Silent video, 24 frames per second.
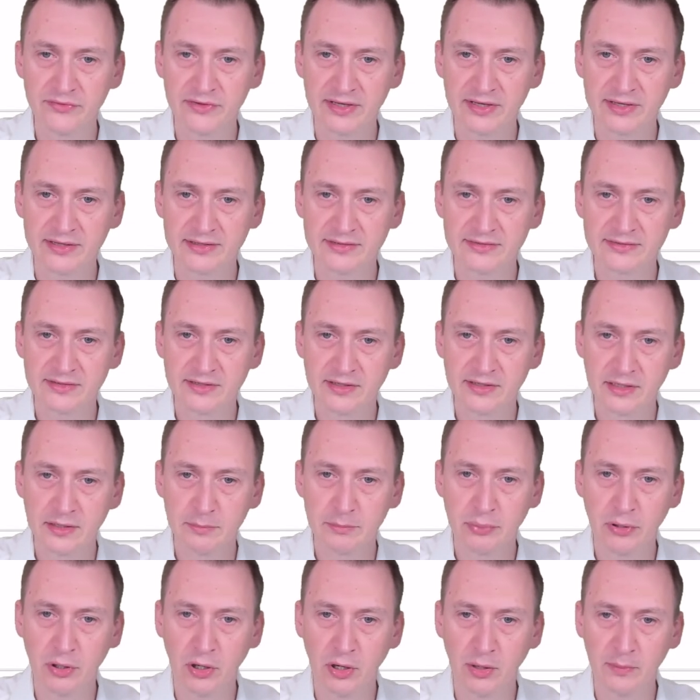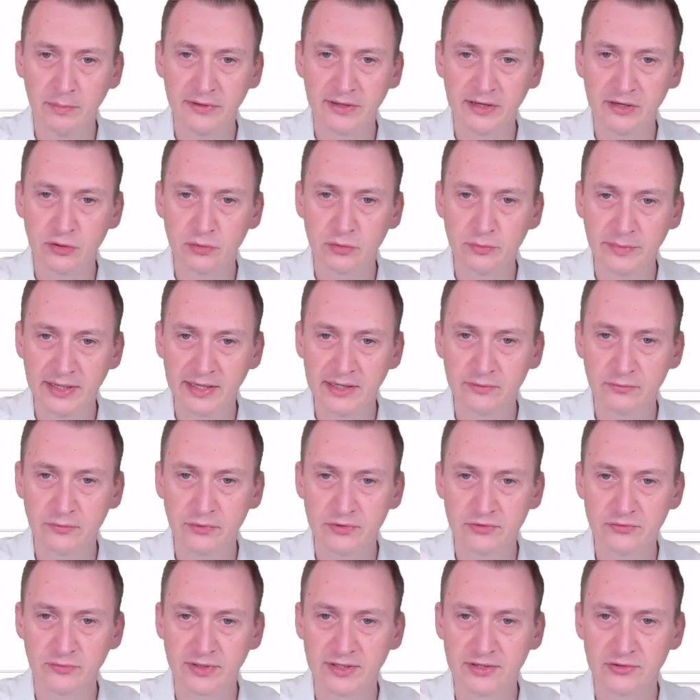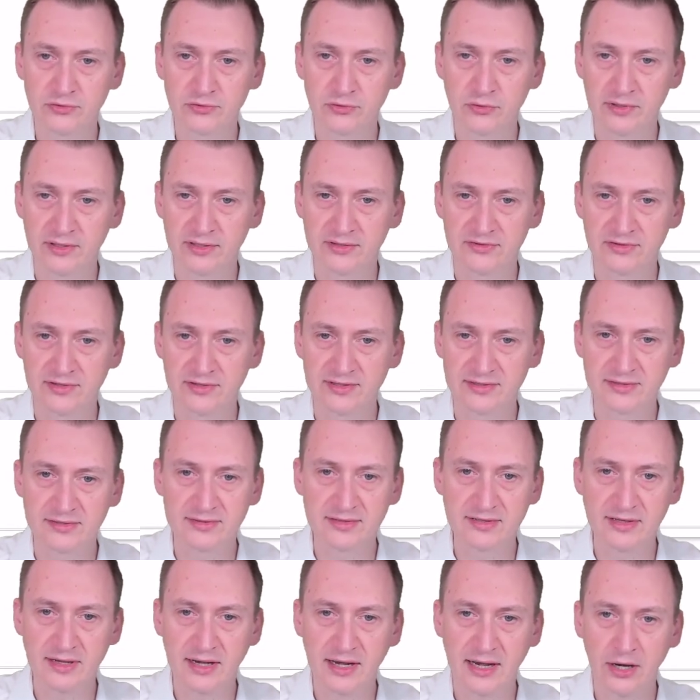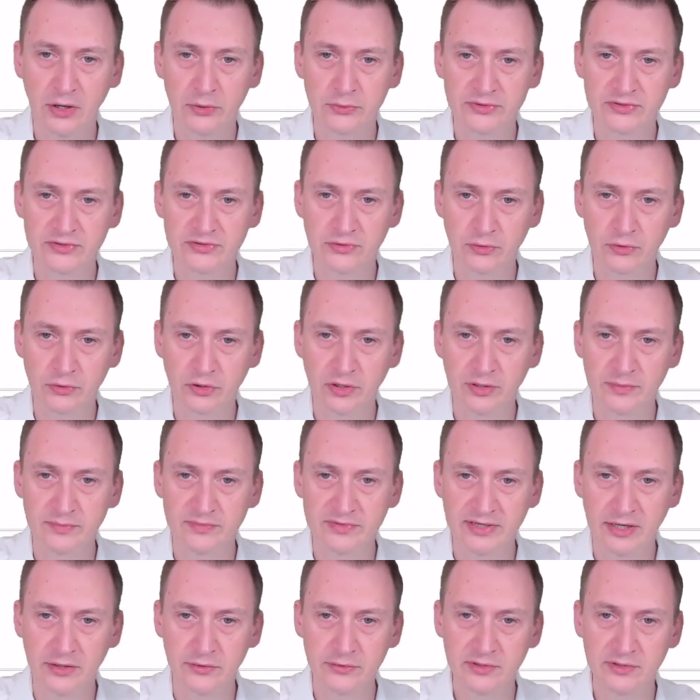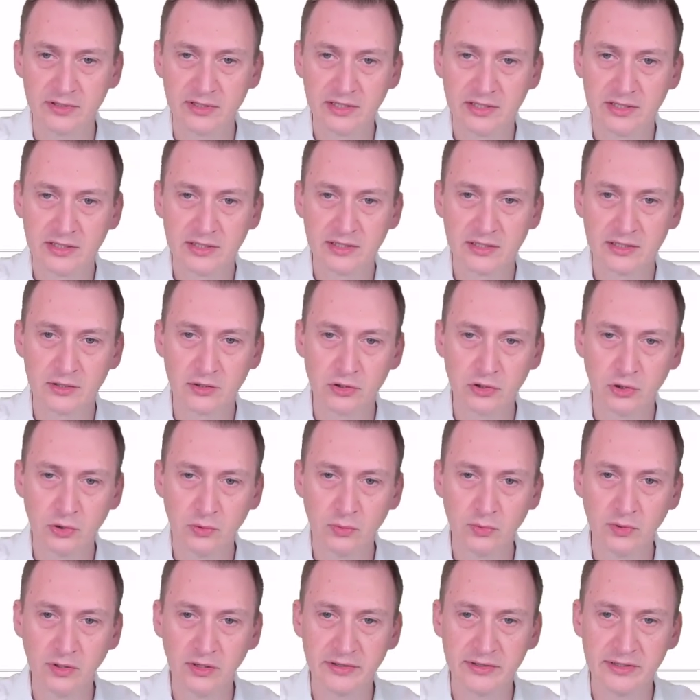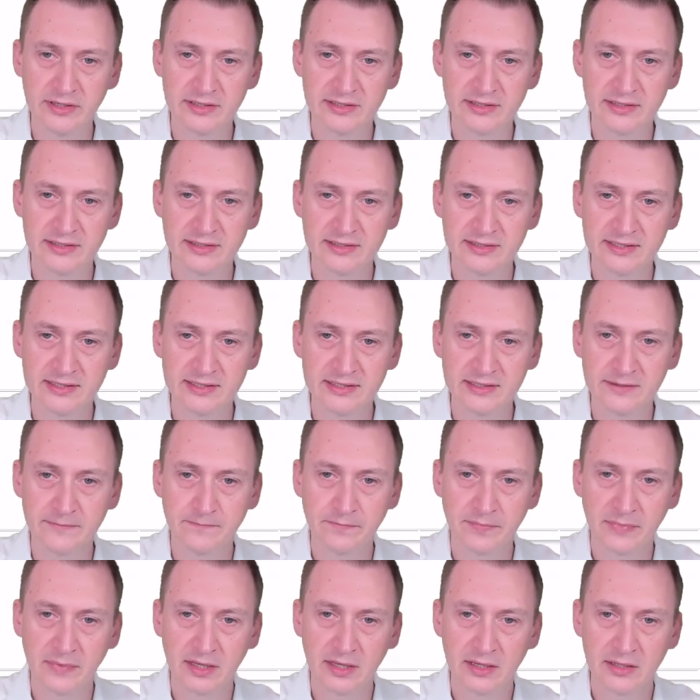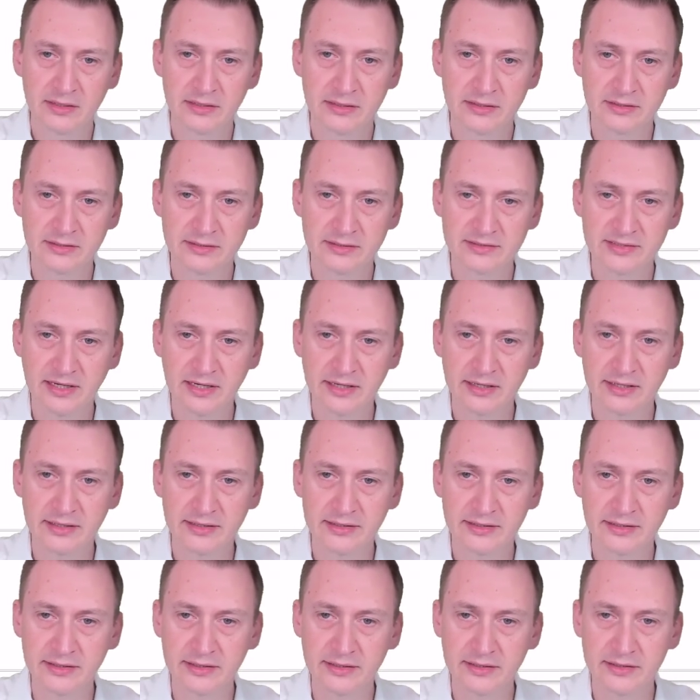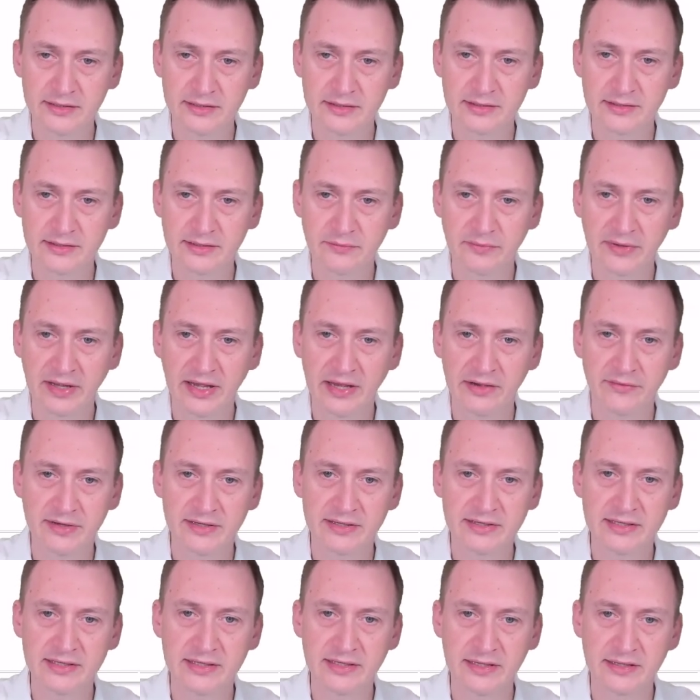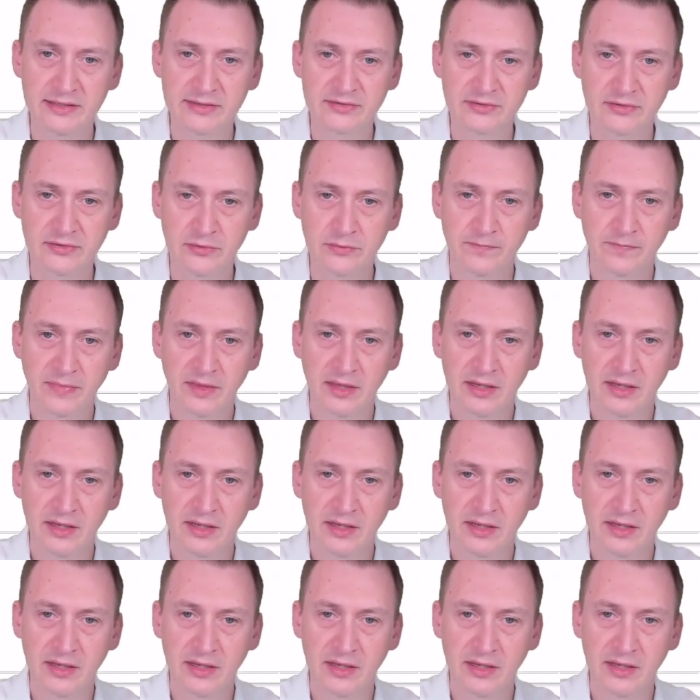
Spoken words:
that this public domain was registered in. So this is how this all comes out, colon, and then the target here that we have at the end. So